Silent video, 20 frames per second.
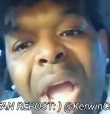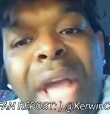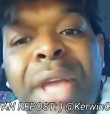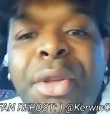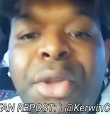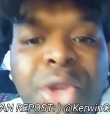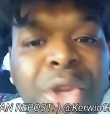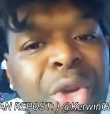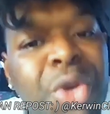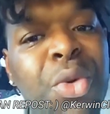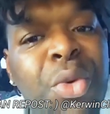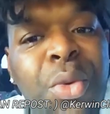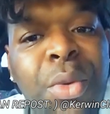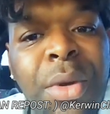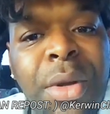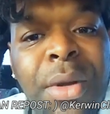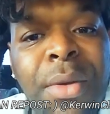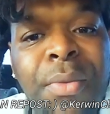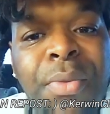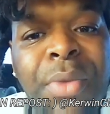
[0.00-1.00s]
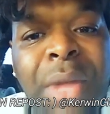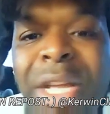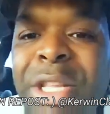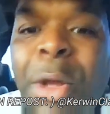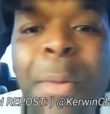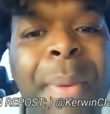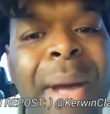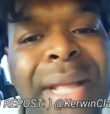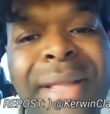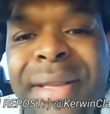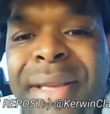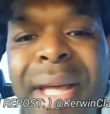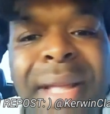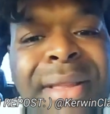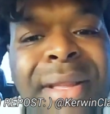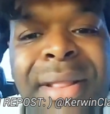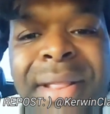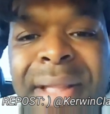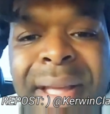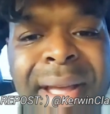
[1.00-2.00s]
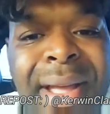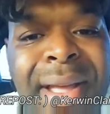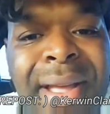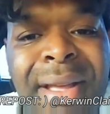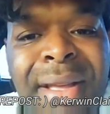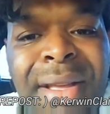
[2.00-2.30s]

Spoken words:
Thank you. Ain't nobody got the lie.